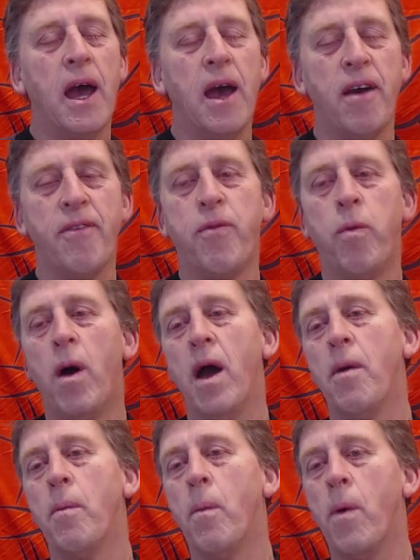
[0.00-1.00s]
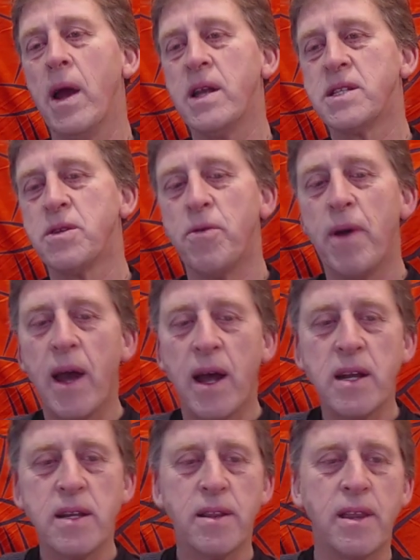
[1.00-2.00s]
If white waits
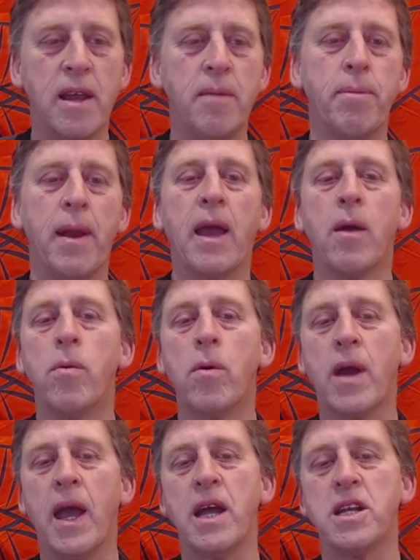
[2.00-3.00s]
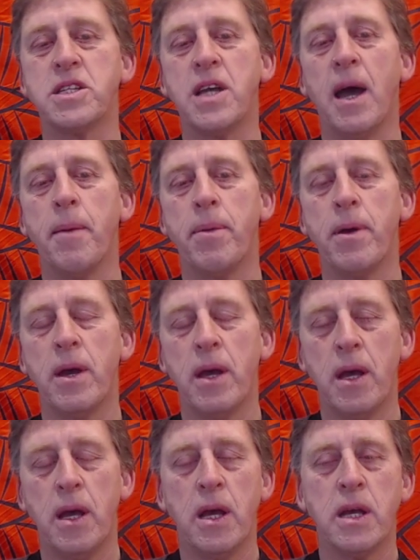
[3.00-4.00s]
around, then black will catch up.
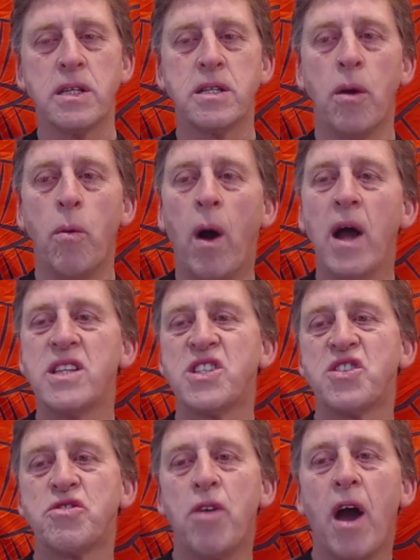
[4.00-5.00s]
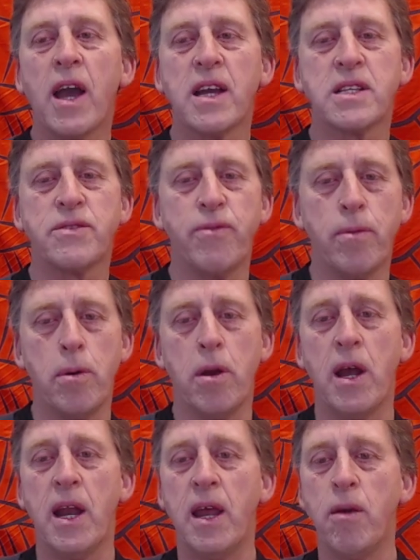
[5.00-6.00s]
So white strikes
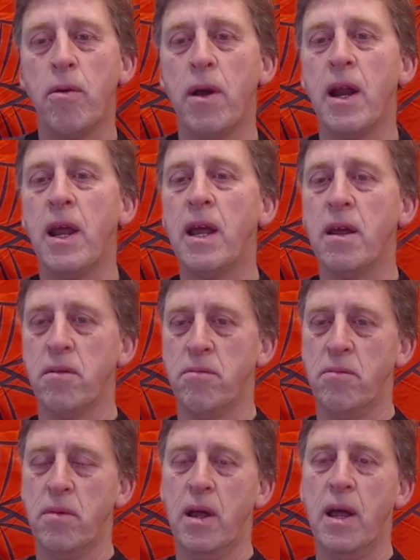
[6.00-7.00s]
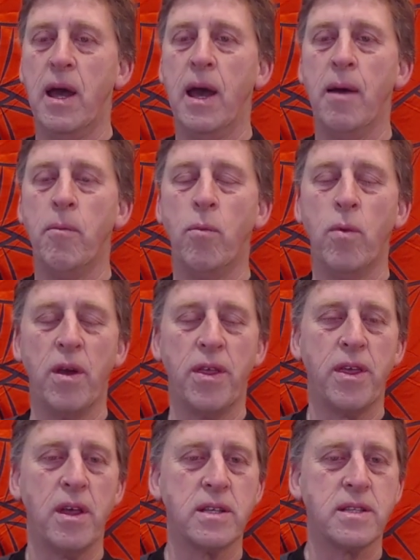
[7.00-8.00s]
really
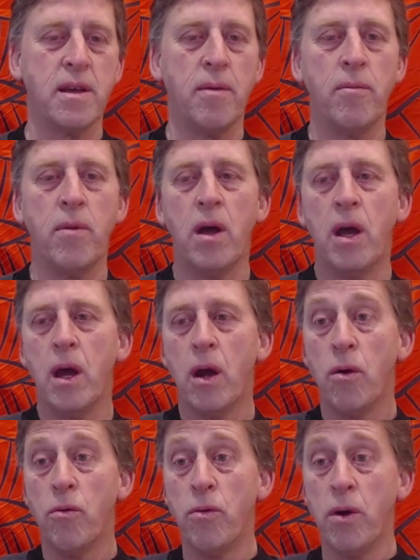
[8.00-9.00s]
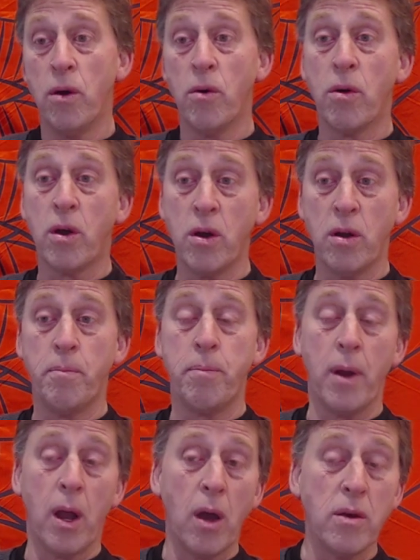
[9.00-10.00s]
with some real good
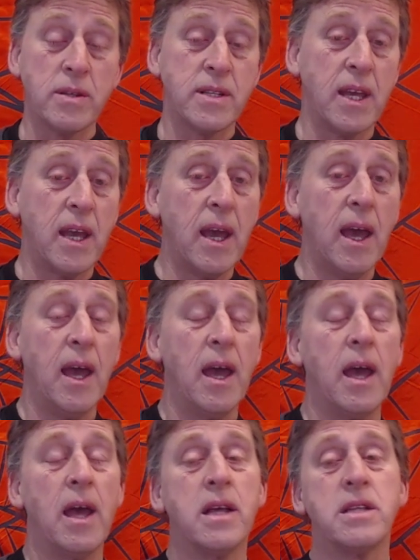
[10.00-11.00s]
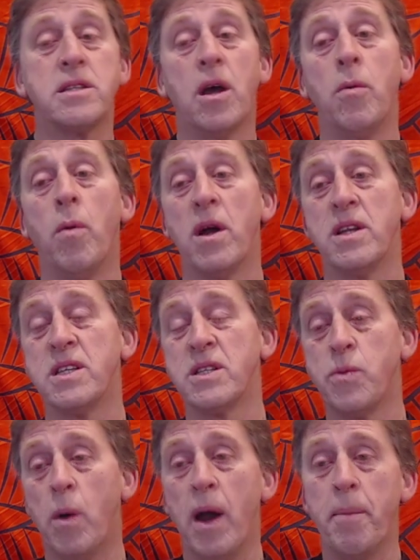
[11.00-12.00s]
blows here, So what does
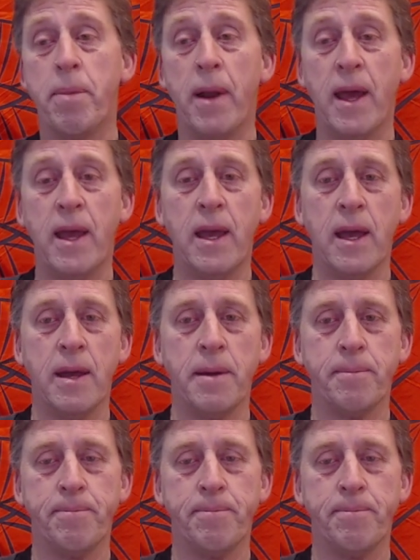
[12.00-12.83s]
white play here?